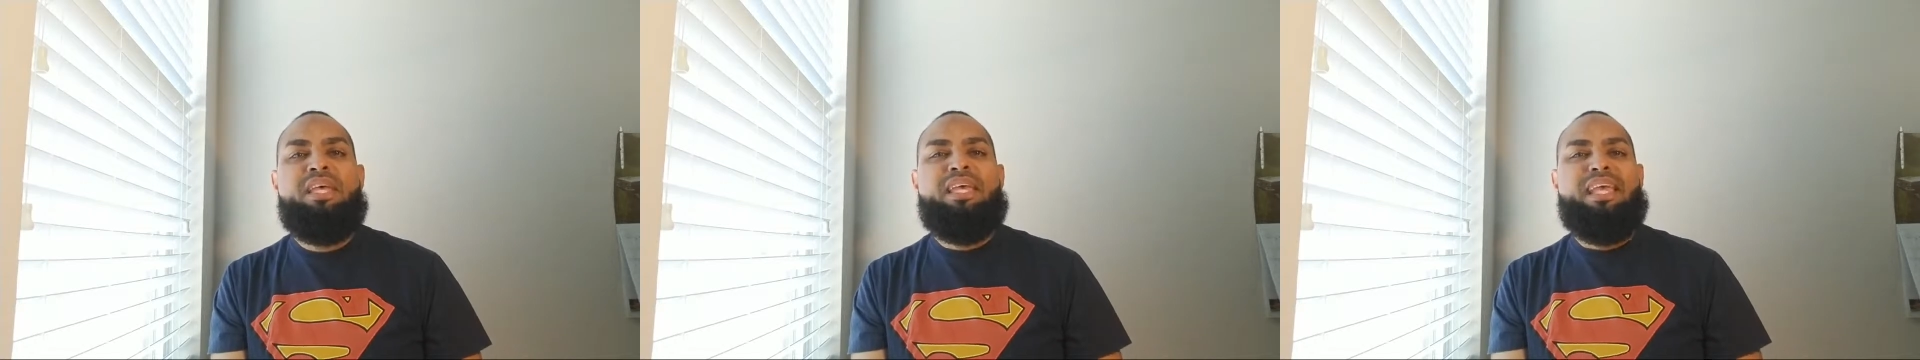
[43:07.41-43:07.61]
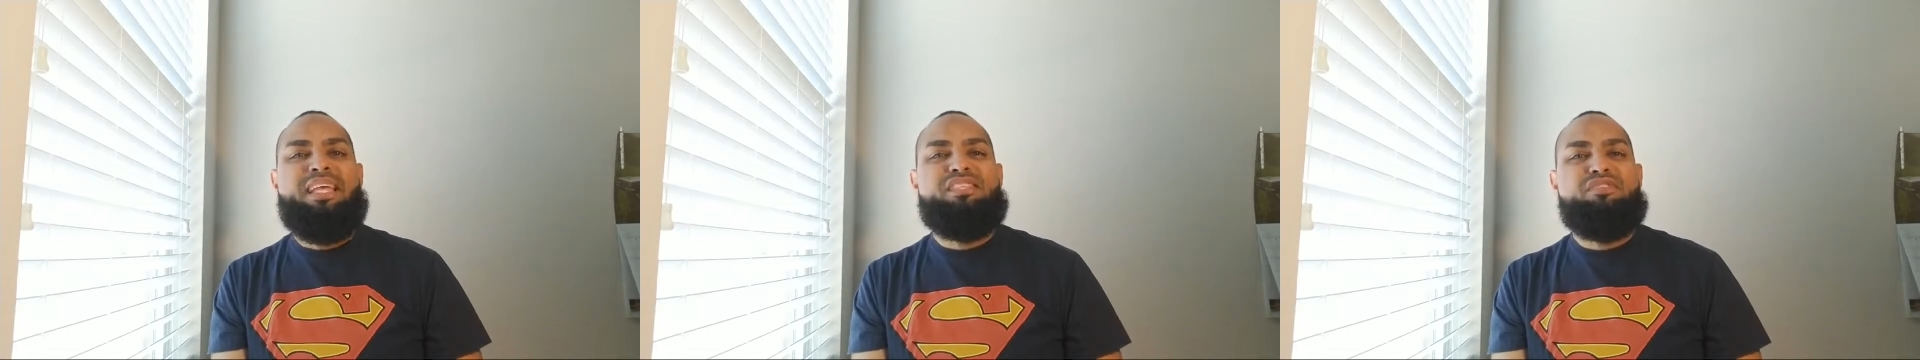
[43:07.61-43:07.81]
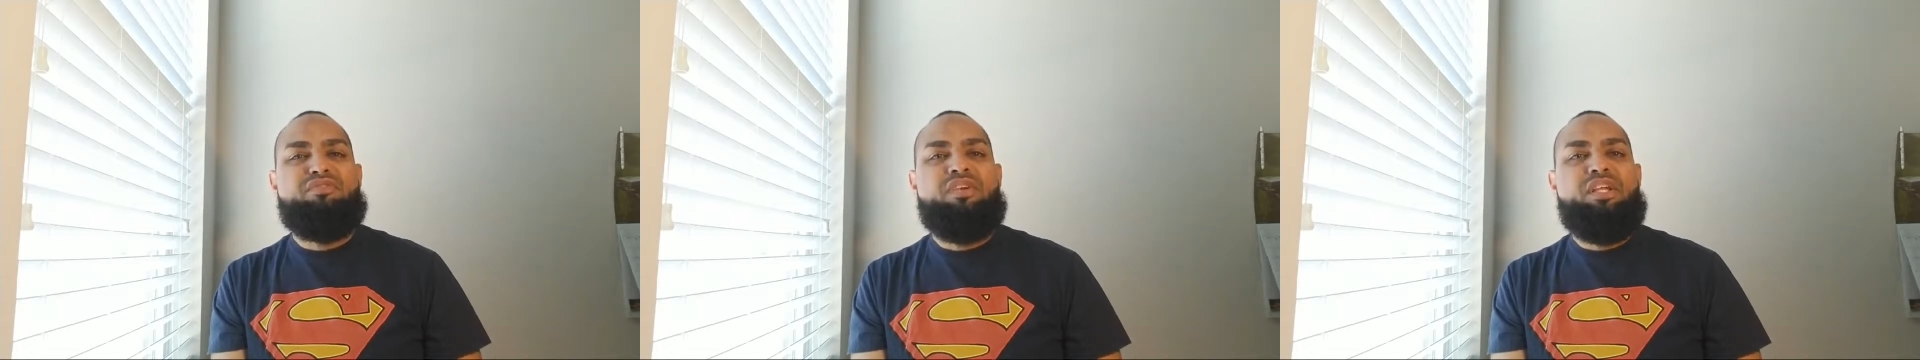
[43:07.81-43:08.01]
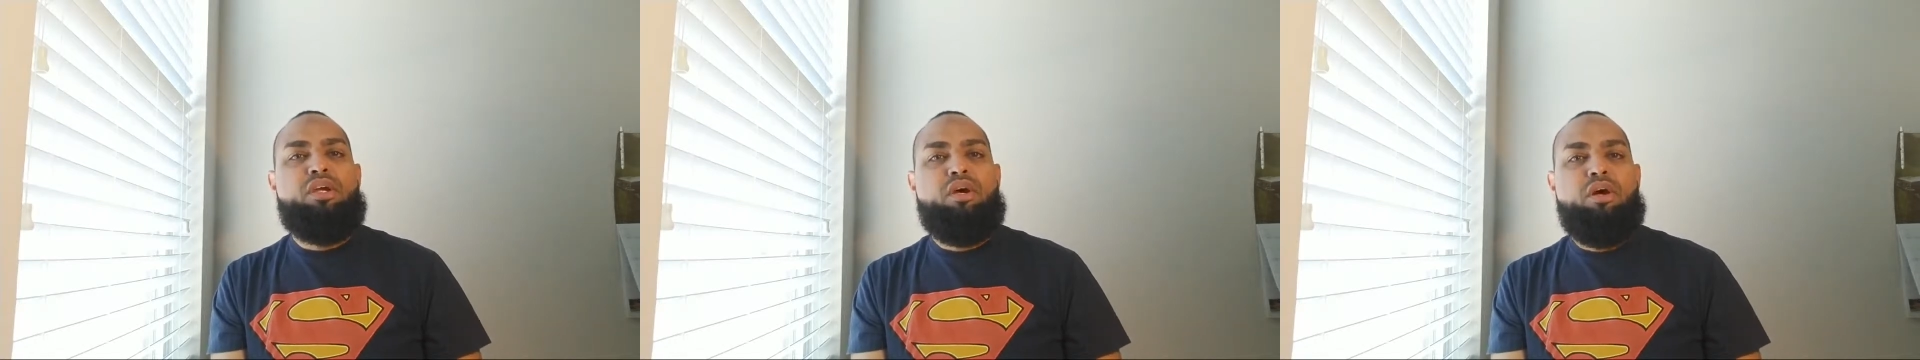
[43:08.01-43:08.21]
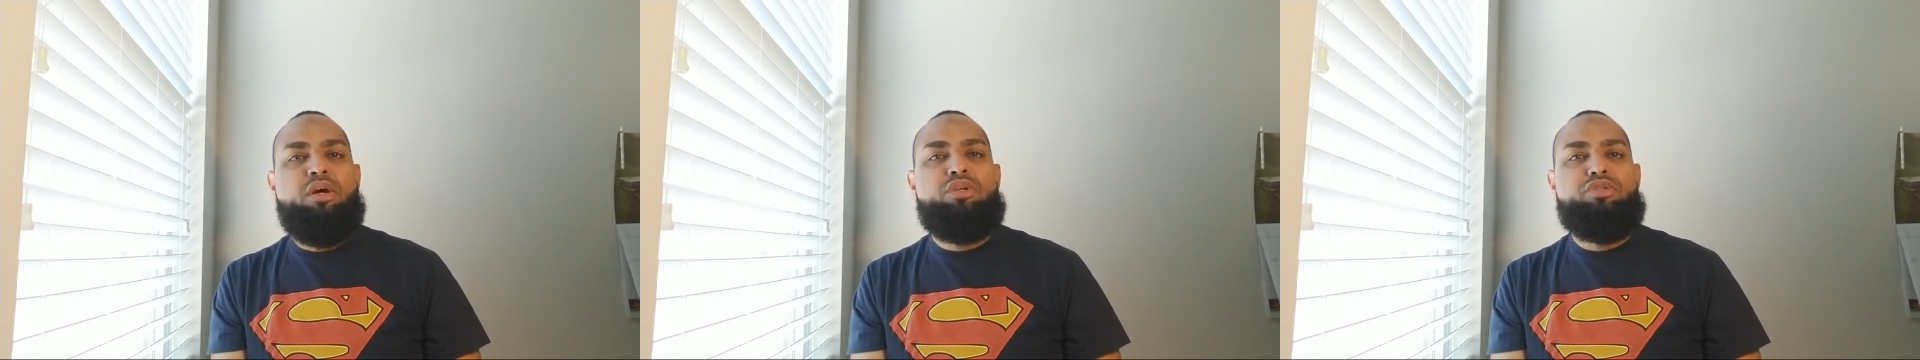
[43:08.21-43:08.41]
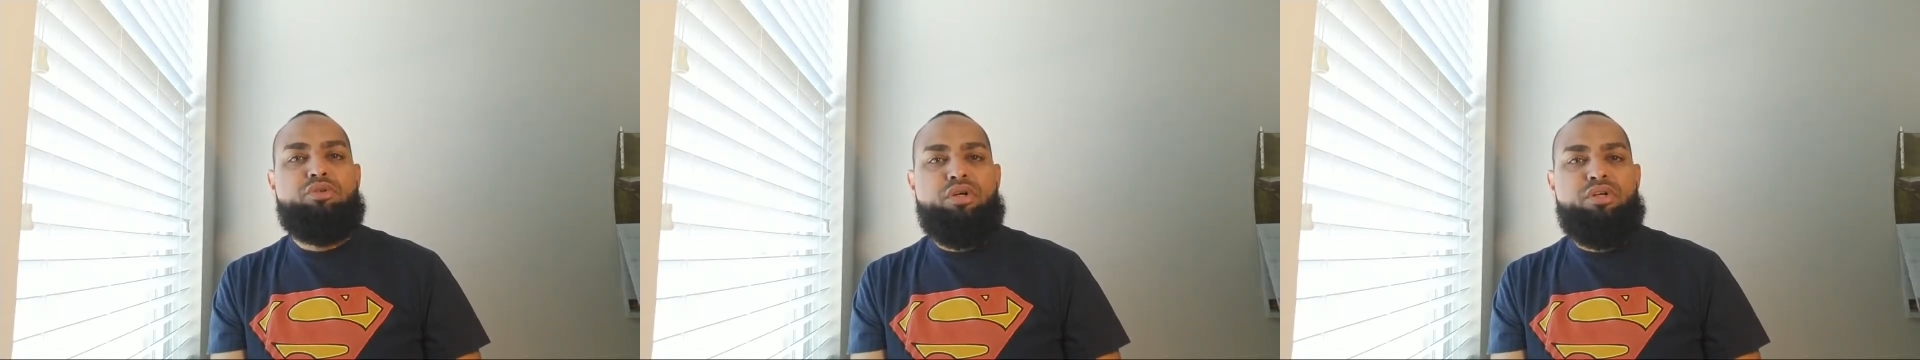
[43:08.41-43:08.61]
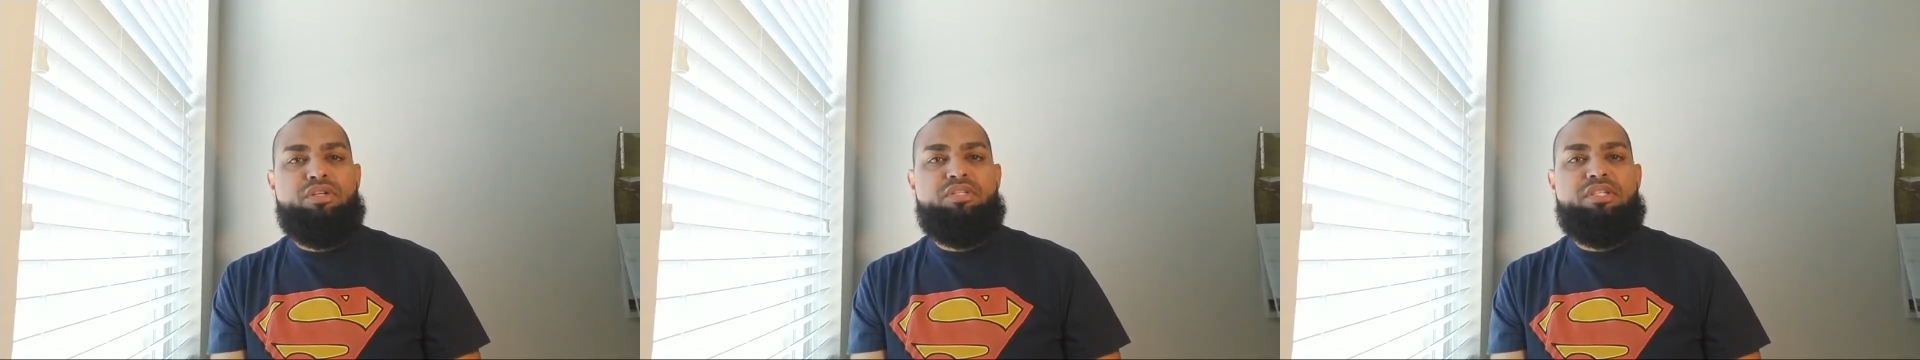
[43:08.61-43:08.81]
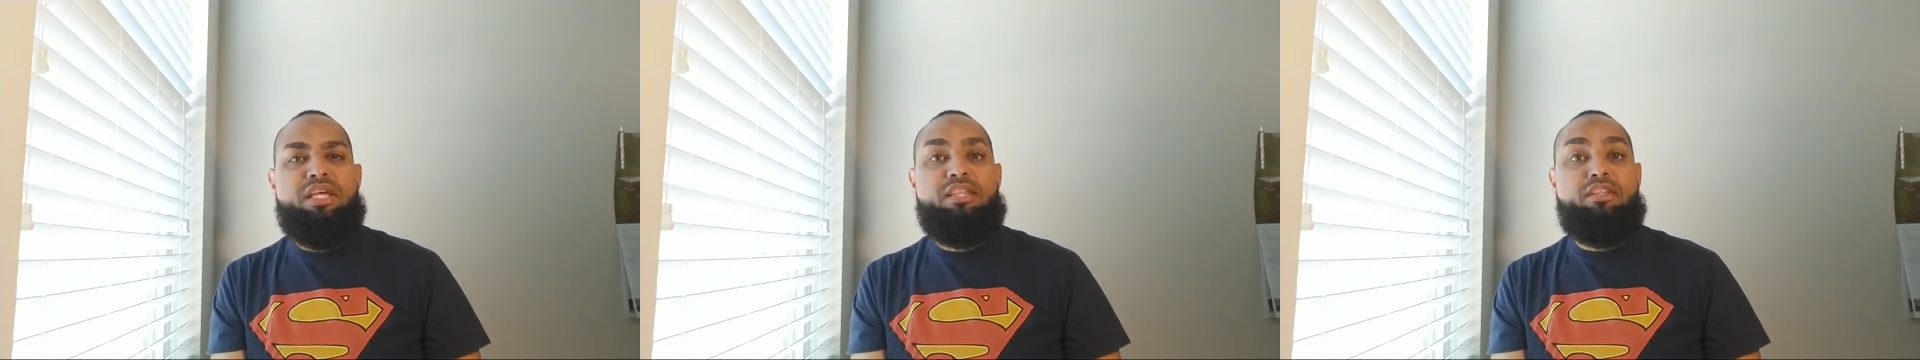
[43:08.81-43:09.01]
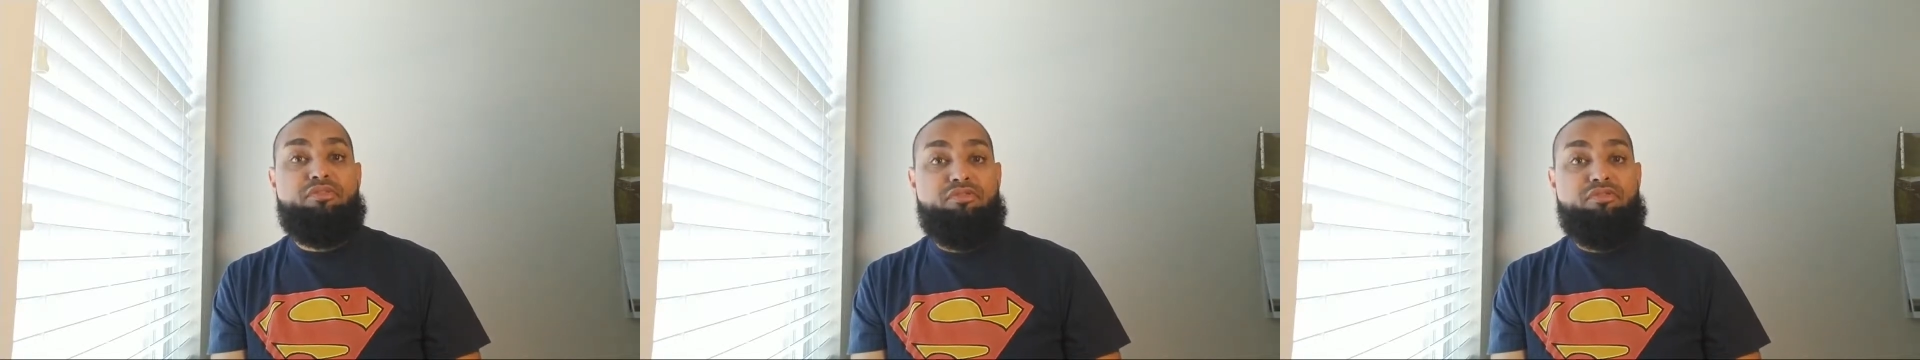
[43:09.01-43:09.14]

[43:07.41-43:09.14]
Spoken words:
It's very hard to understand the